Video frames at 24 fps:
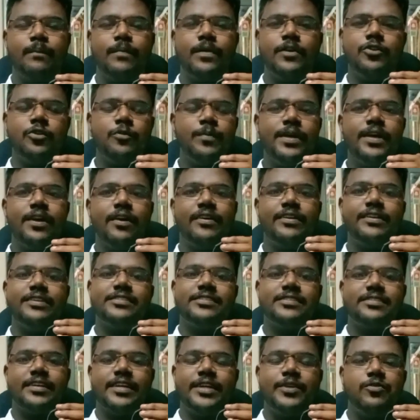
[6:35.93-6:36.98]
To be
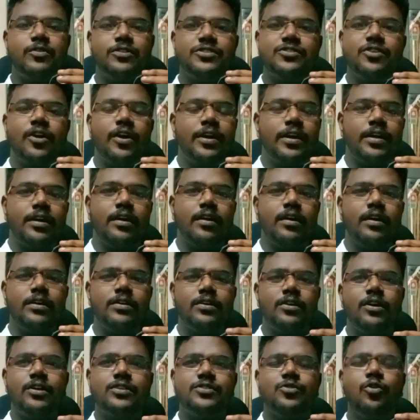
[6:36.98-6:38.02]
honest, it was not
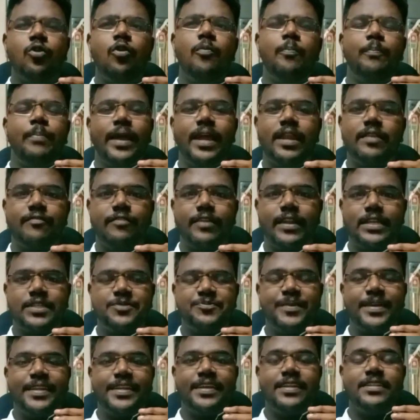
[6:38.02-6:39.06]
a so painful
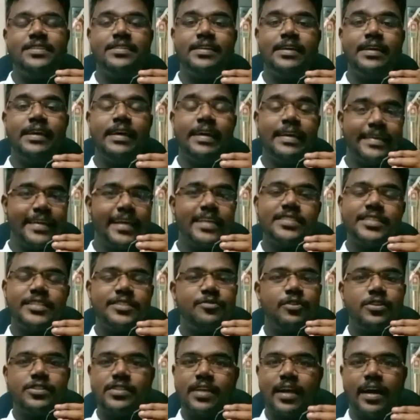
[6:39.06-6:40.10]
experience. Yes, it
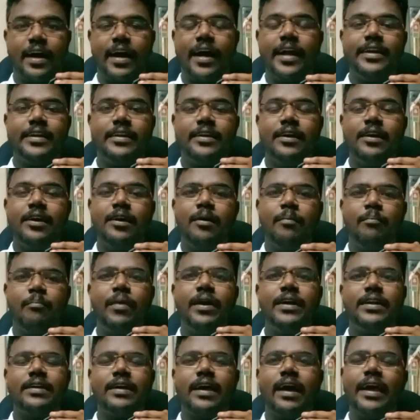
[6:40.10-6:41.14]
was hard,
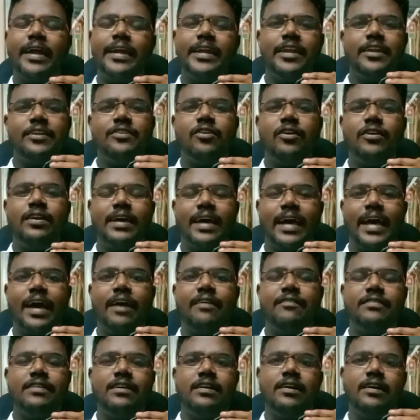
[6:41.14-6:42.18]
but I did not
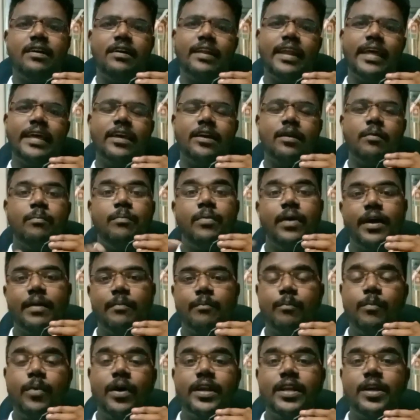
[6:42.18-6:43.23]
have like a
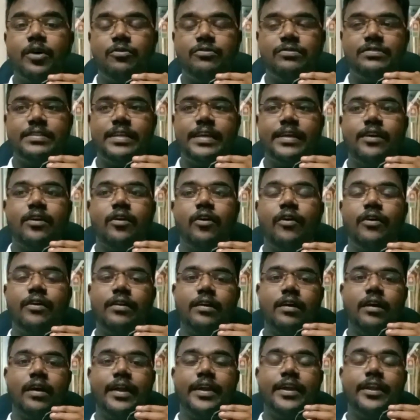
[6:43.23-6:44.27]
burnout thing, or
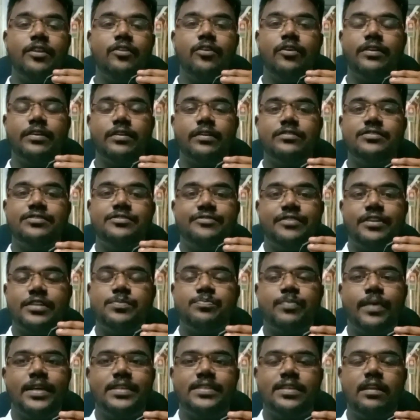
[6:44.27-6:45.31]
I did not stress
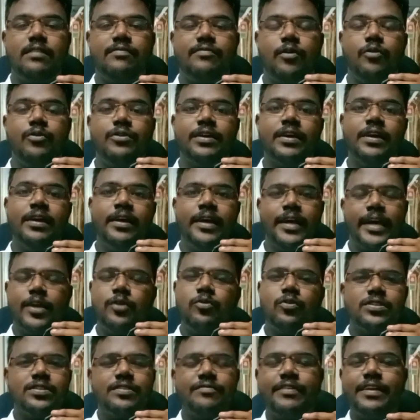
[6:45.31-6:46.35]
myself out. It
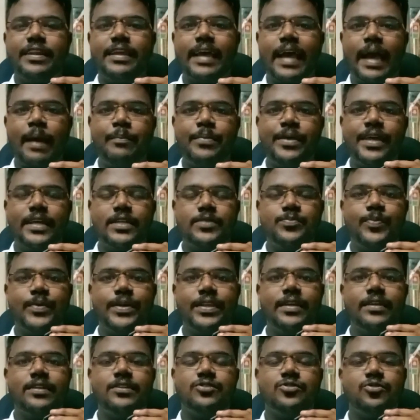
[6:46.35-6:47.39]
was a very happy
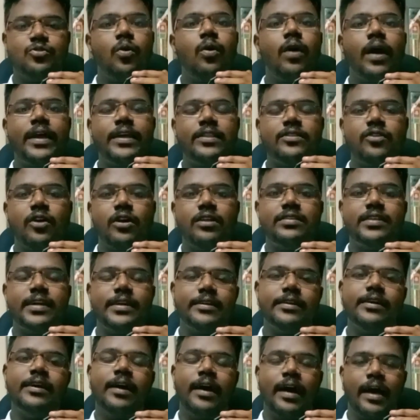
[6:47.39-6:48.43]
experience. So I thought that
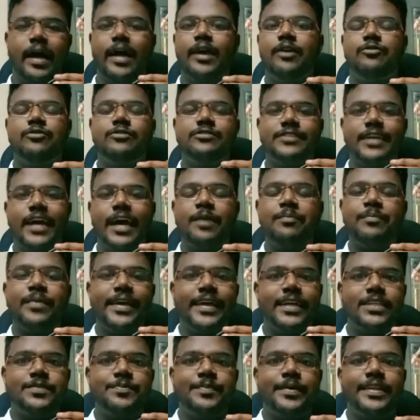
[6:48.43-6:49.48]
I would share my
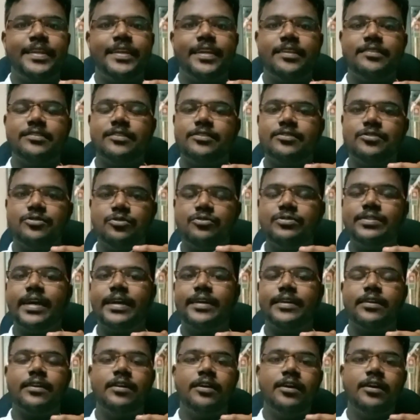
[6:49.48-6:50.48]
experiences so that